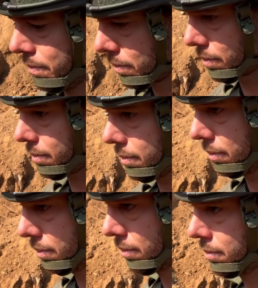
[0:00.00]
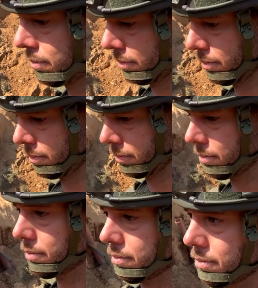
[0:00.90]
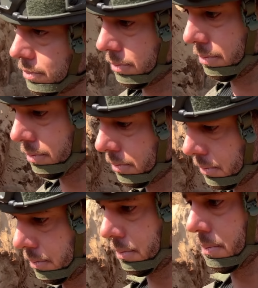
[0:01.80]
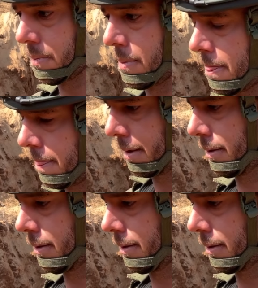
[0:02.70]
to sit and drink your coffee and wake up in the morning and